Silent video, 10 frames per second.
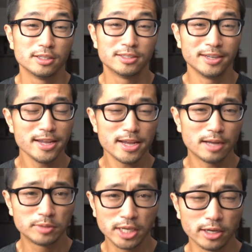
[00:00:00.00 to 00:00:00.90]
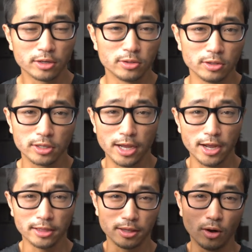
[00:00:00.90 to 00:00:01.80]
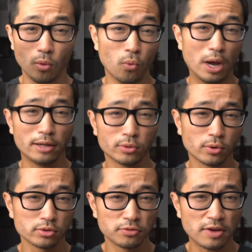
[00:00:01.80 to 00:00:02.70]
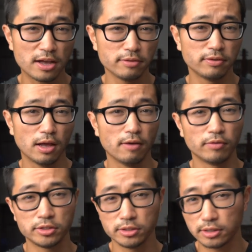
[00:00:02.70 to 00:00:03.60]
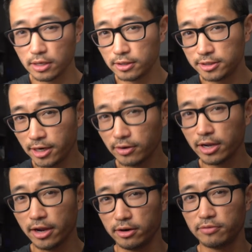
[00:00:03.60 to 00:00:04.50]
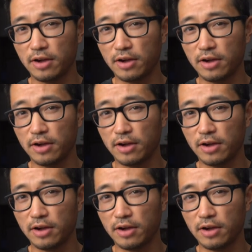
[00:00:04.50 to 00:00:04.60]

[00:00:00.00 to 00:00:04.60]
Today, I'm taking a look at the Wild Horse 5 versus the Terra Kiger